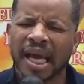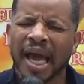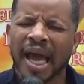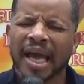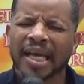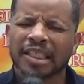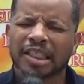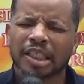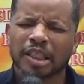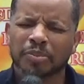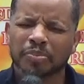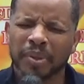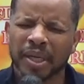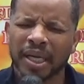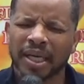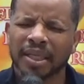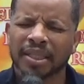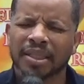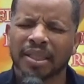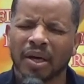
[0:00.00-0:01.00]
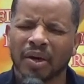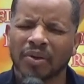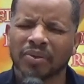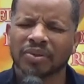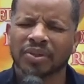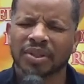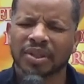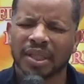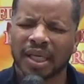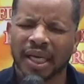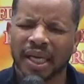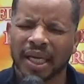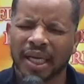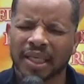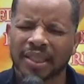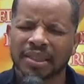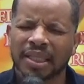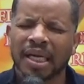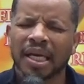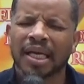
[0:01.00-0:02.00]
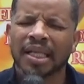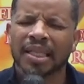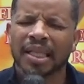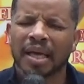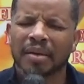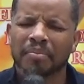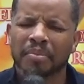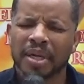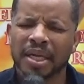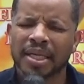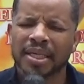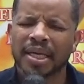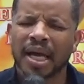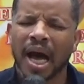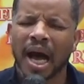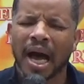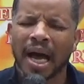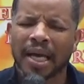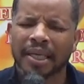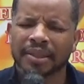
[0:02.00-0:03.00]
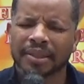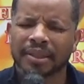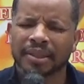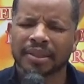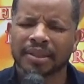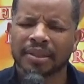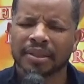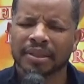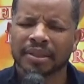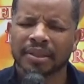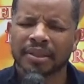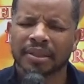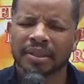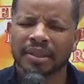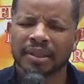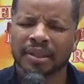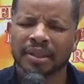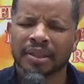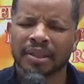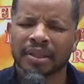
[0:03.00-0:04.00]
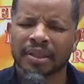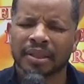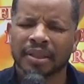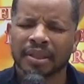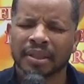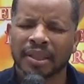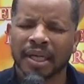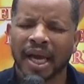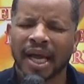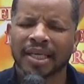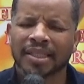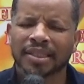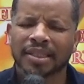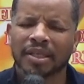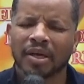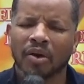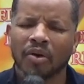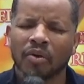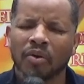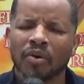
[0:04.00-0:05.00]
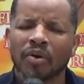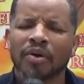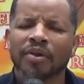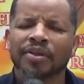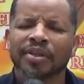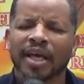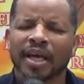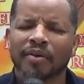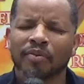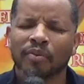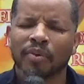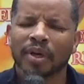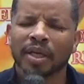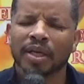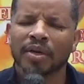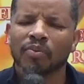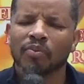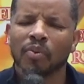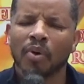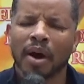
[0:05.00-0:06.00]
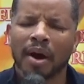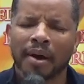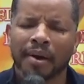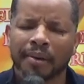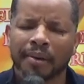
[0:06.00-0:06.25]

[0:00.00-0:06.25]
and speak those things that be not as though they really were.